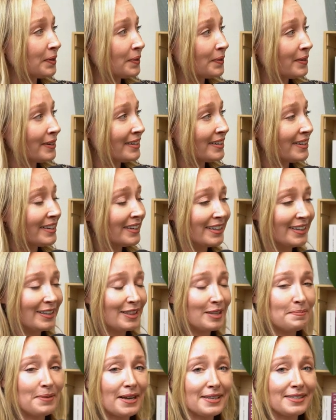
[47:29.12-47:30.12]
and the
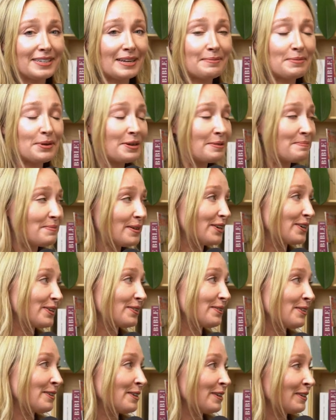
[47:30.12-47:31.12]
best jamón ibérico
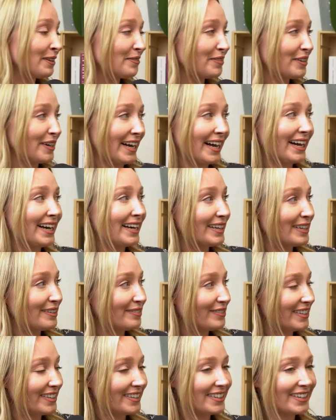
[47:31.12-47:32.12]
that you'll ever have.
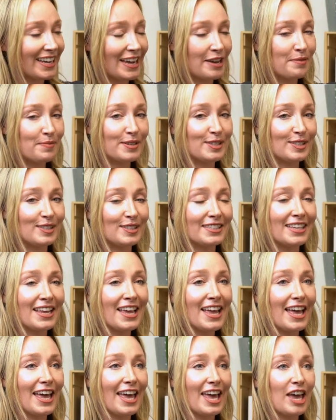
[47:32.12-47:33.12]
And it was
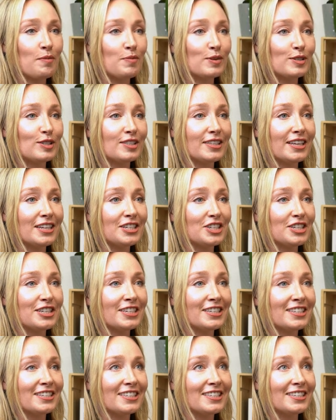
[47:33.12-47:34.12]
such
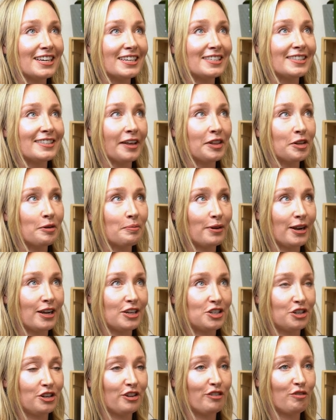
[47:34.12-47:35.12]
a
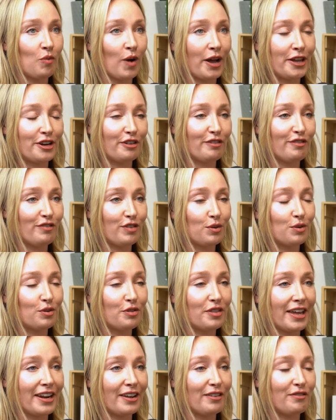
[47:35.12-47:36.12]
celebration of wine and food
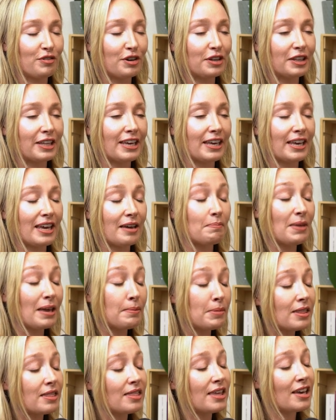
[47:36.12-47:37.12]
that it made me
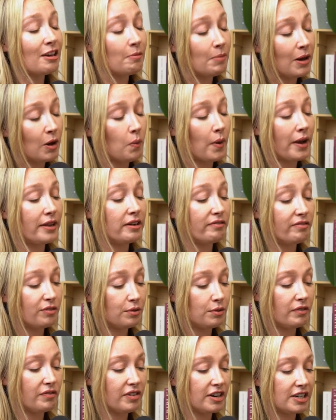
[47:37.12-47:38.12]
think about wine and food in
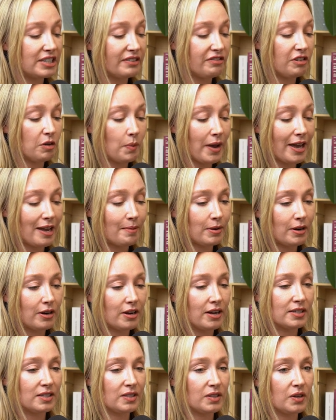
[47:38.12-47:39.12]
a very different way, but it
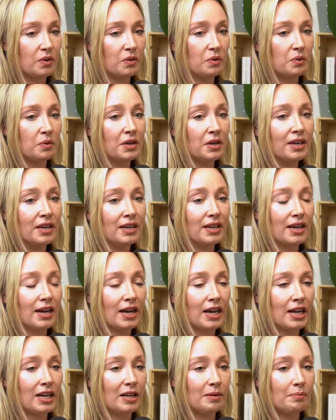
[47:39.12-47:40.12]
also,
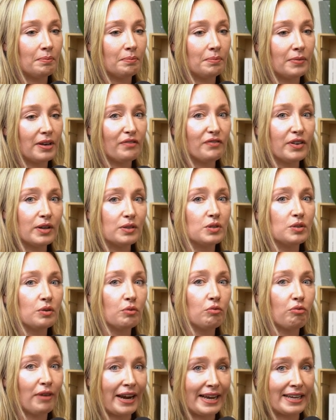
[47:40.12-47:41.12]
it felt so
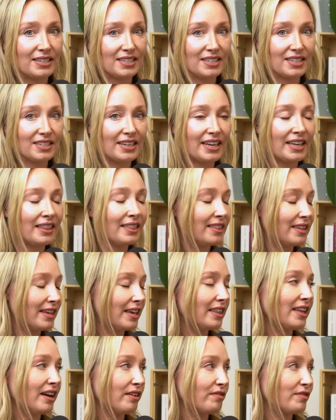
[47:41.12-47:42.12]
right in
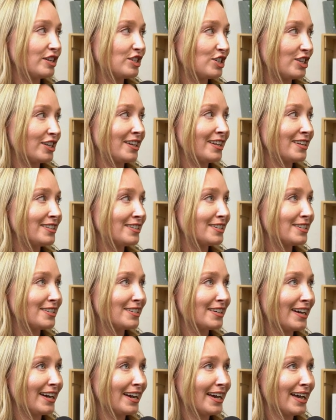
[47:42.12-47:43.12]
that region. And
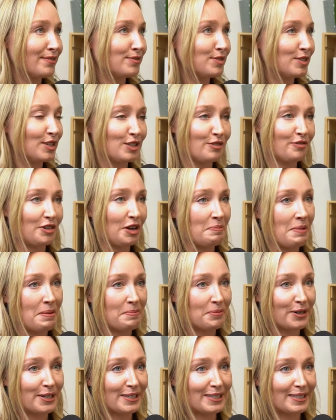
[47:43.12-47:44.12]
I have such fond
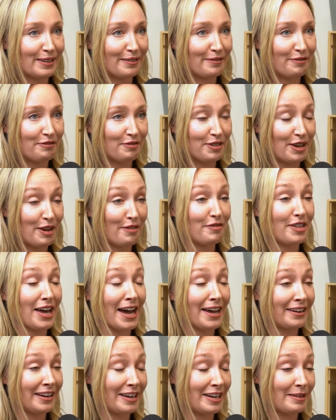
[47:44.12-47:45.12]
memories of that
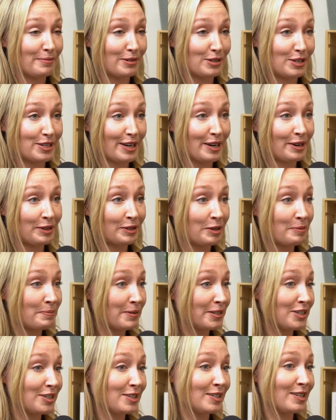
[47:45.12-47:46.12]
night in particular, but
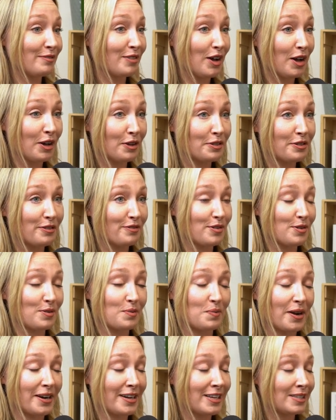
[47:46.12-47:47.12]
just of all the food and
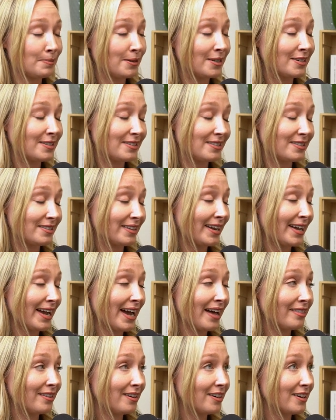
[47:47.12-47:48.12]
wine experiences that I had
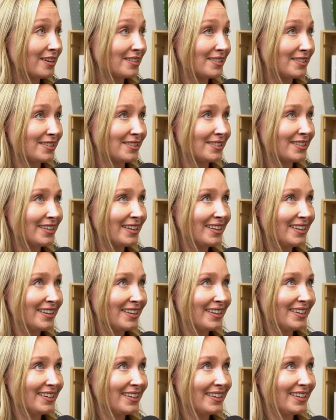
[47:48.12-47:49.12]
there, because
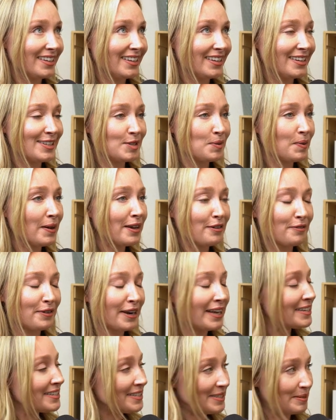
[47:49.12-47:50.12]
it is quite
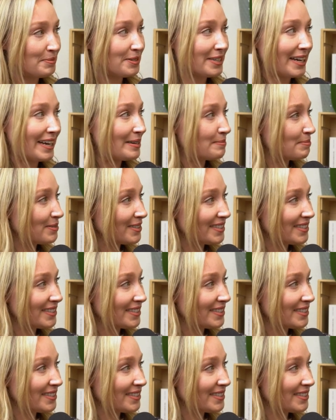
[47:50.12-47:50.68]
grand sometimes.